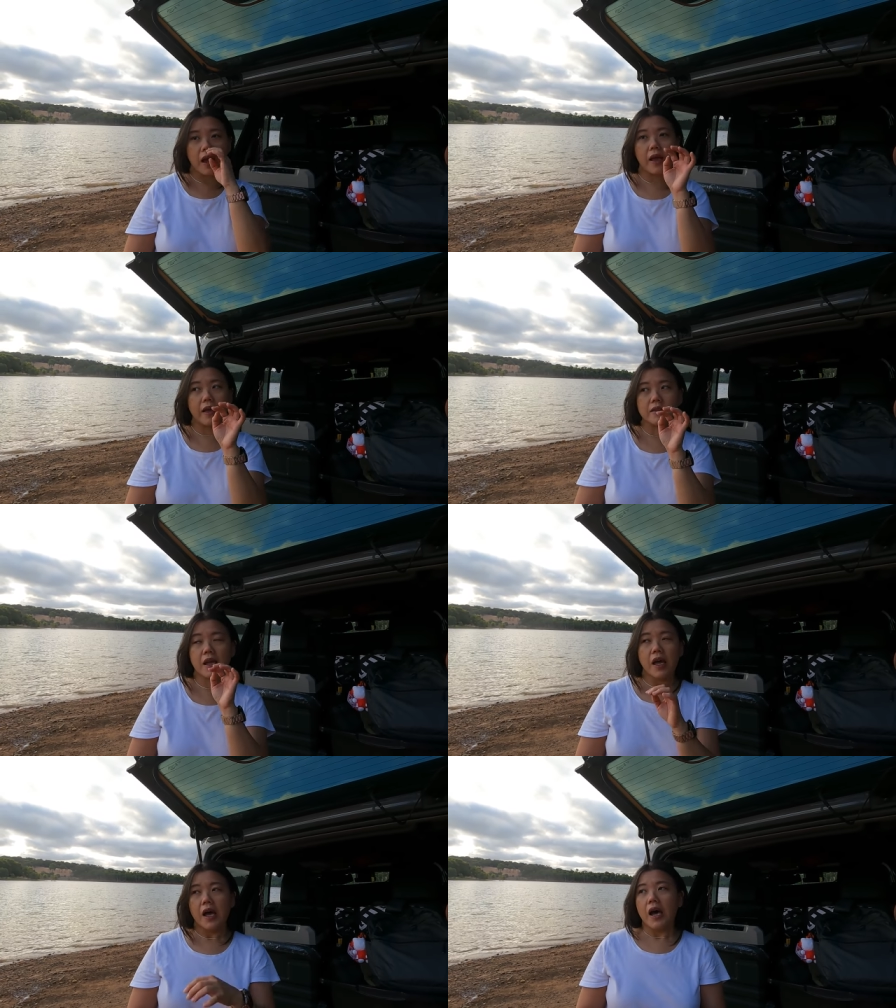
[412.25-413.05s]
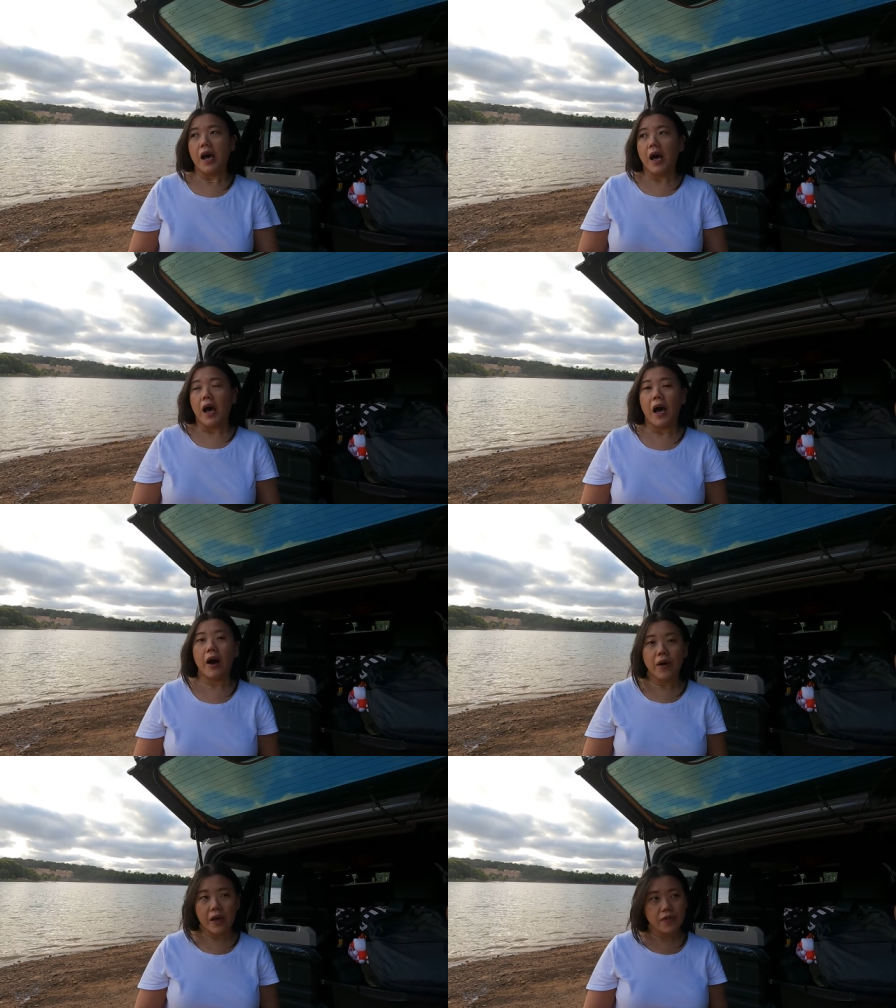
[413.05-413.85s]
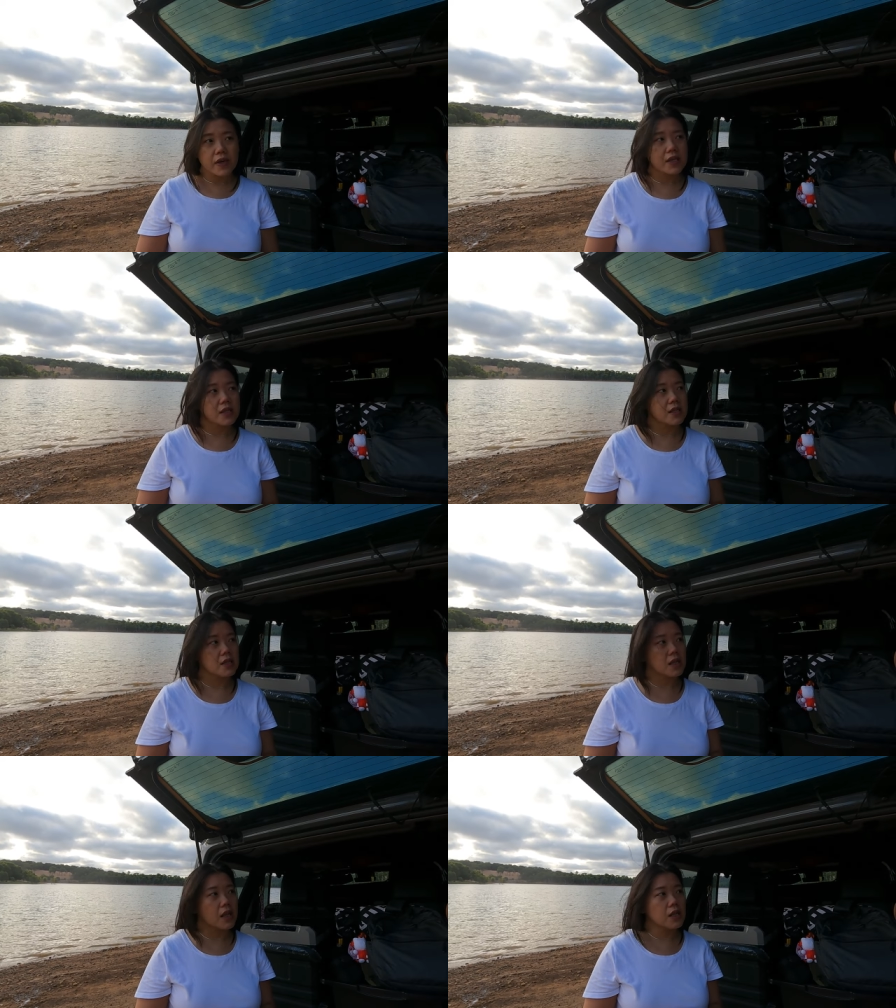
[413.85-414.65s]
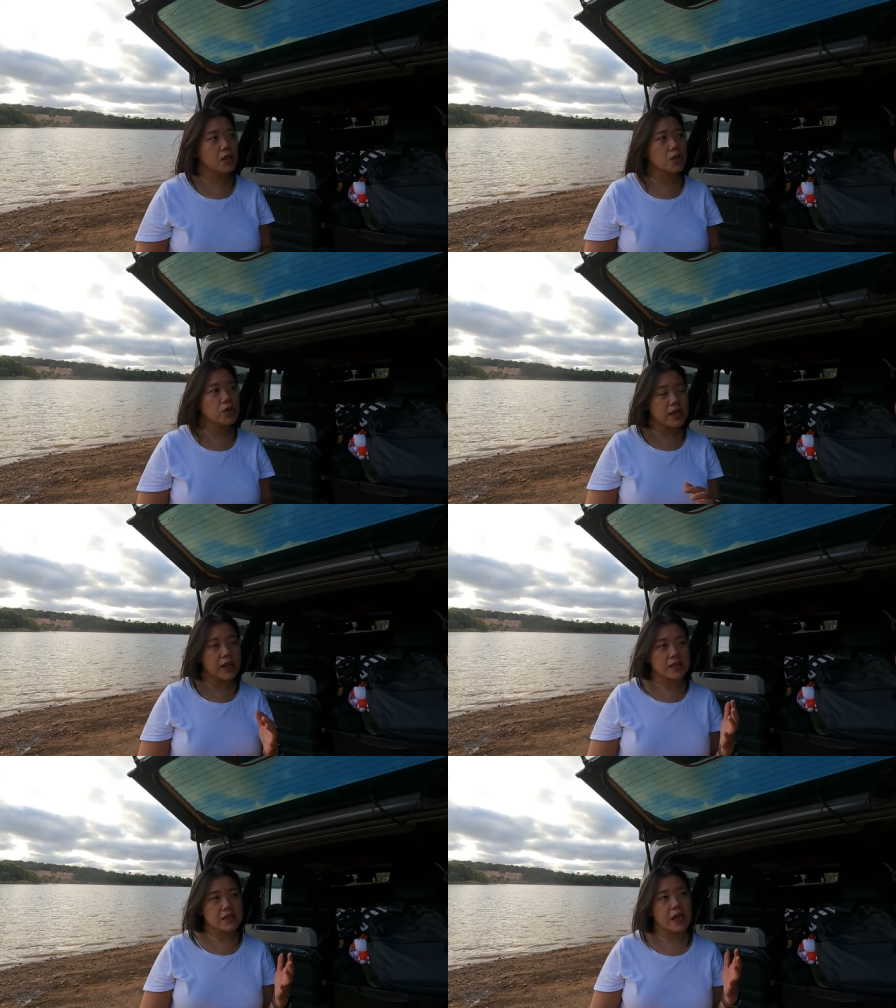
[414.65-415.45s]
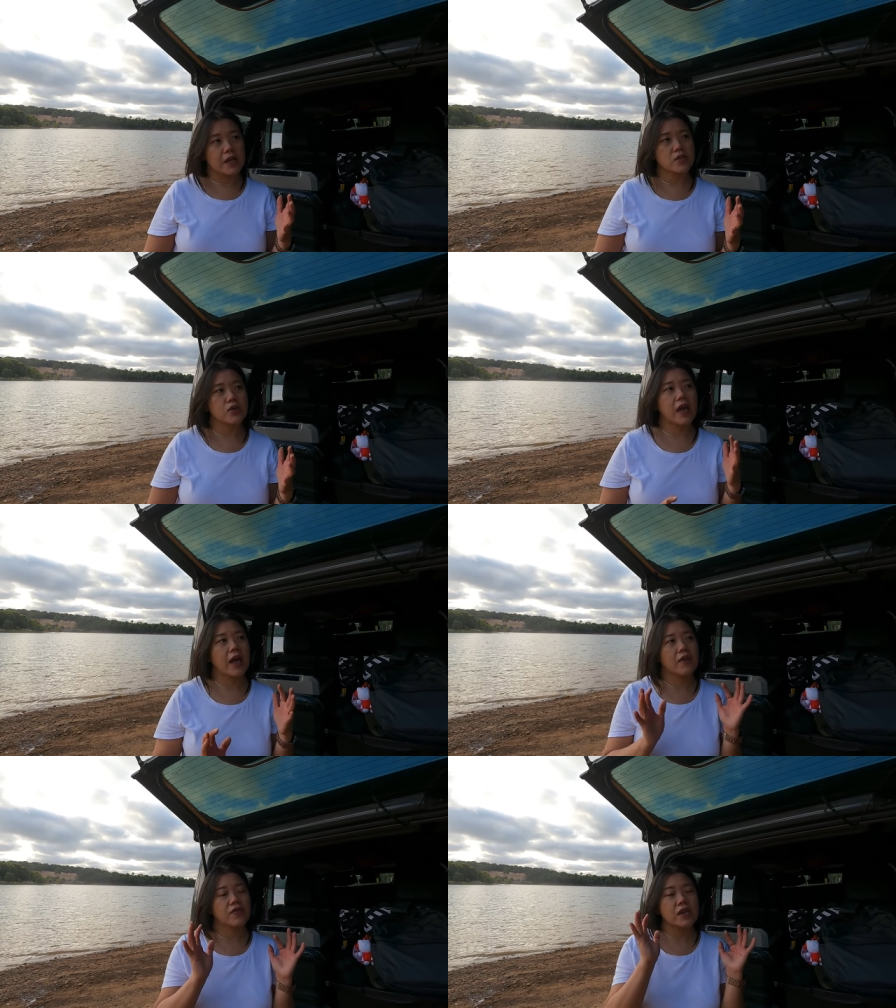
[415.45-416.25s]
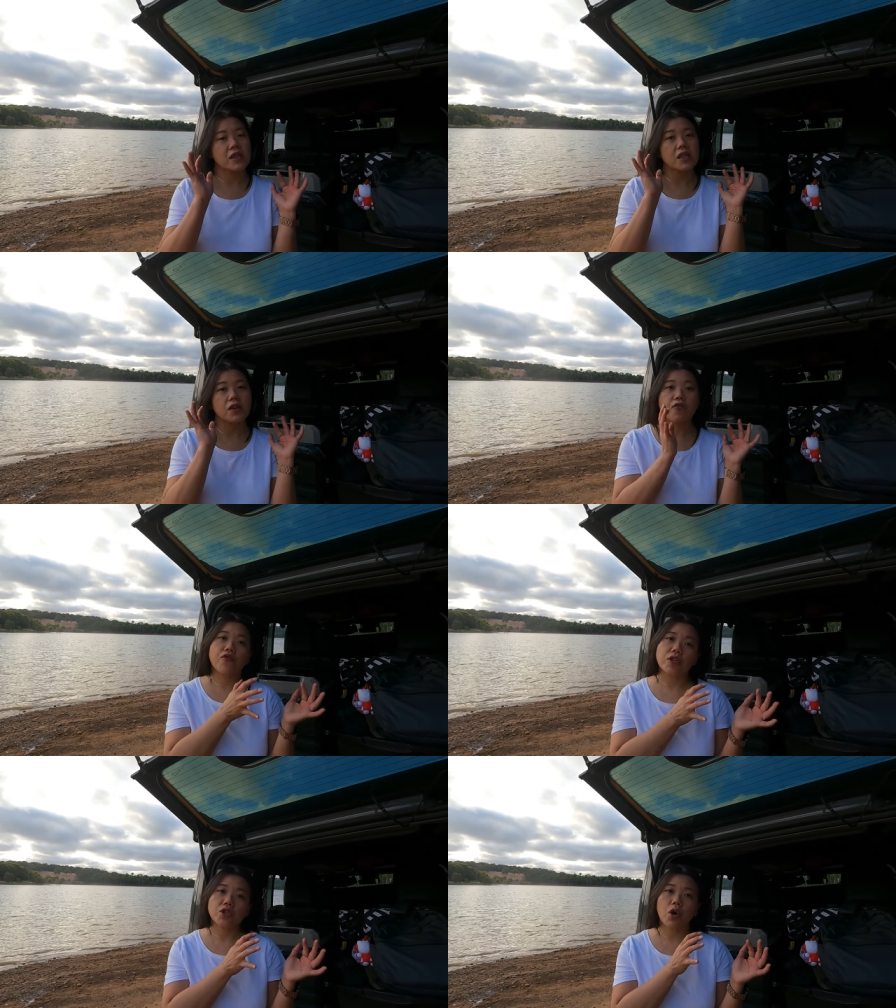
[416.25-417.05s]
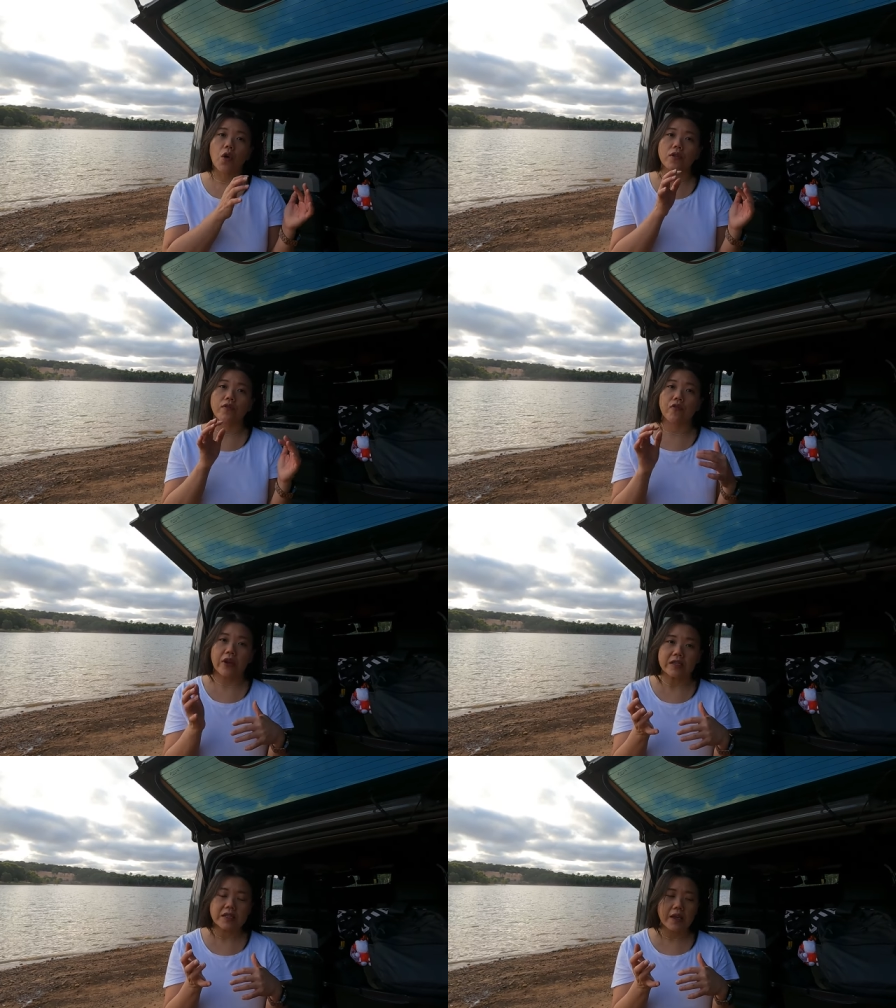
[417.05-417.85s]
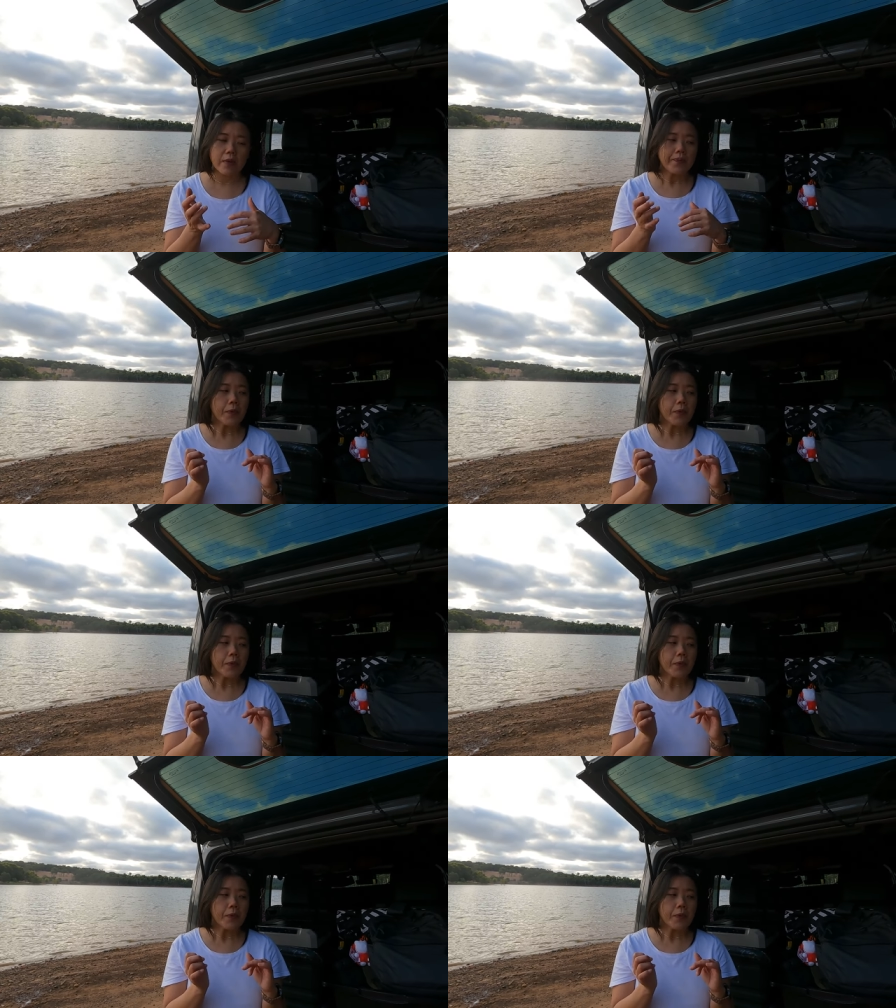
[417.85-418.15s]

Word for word: And however, in looking at that, you can have either the fridge or the freezer.